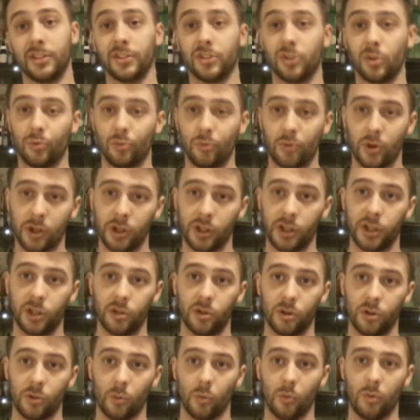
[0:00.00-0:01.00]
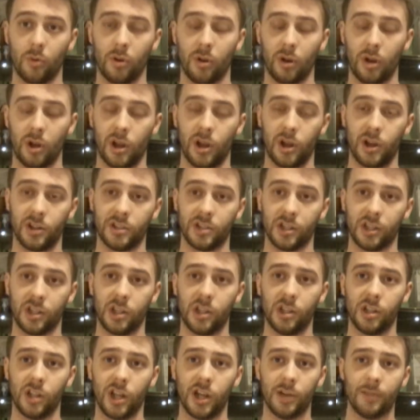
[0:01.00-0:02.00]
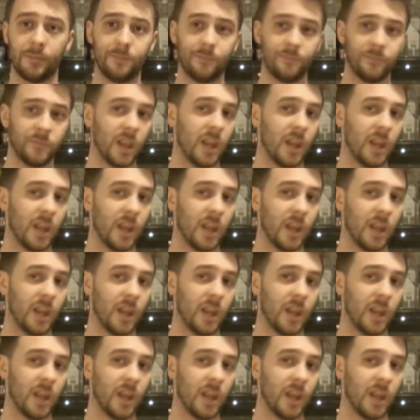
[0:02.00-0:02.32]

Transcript: It's a really good tequila.